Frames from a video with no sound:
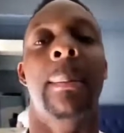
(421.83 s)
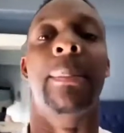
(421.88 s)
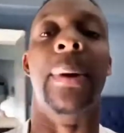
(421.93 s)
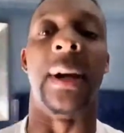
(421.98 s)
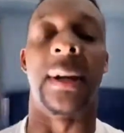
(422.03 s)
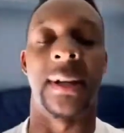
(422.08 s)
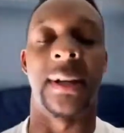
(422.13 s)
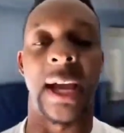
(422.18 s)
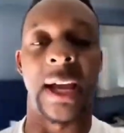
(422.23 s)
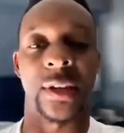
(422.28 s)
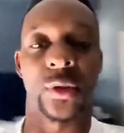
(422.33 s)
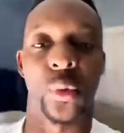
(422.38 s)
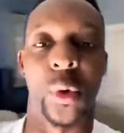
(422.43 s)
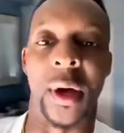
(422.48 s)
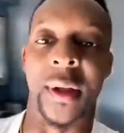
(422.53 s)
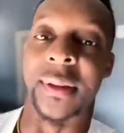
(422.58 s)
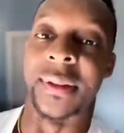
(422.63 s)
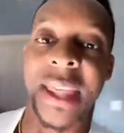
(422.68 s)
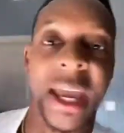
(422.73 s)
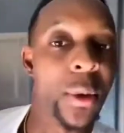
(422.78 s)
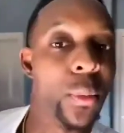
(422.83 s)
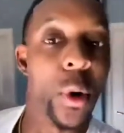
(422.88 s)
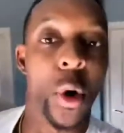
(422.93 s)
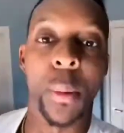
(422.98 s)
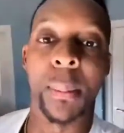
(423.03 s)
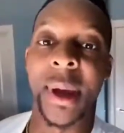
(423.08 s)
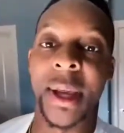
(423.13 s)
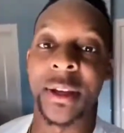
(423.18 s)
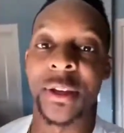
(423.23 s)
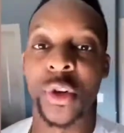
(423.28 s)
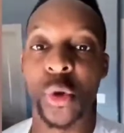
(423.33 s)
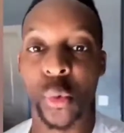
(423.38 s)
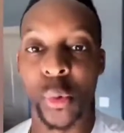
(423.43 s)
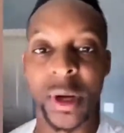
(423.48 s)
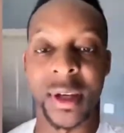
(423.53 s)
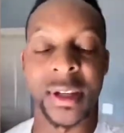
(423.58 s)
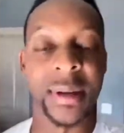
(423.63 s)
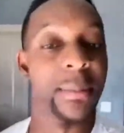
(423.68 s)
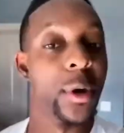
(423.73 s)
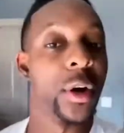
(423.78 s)
but guess what? They won't make you
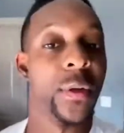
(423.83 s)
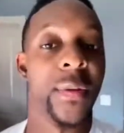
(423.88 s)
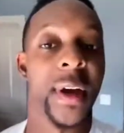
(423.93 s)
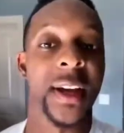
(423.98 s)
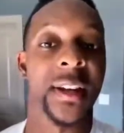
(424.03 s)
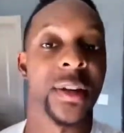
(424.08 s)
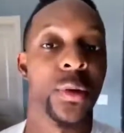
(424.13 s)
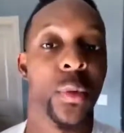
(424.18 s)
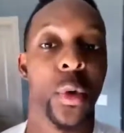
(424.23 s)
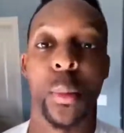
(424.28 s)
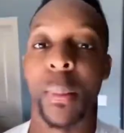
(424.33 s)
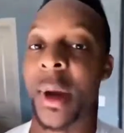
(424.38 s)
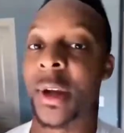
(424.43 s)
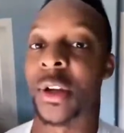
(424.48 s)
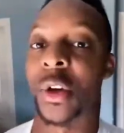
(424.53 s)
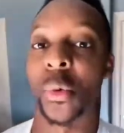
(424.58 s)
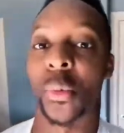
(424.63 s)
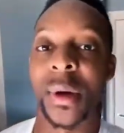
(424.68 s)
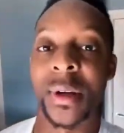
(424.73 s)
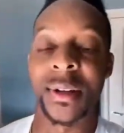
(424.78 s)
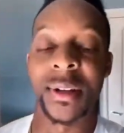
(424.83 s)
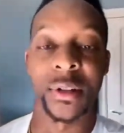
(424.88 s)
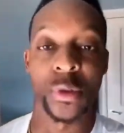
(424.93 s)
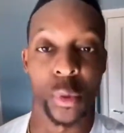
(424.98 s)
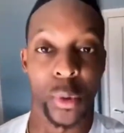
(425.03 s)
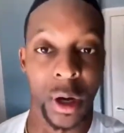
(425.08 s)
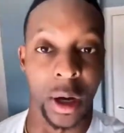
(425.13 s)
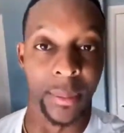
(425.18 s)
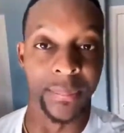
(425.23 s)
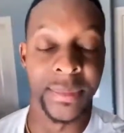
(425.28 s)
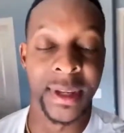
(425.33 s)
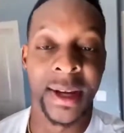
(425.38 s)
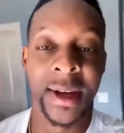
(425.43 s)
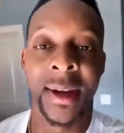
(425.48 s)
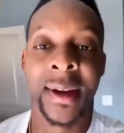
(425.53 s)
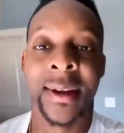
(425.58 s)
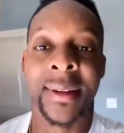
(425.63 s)
rich and motivation won't make you rich as well.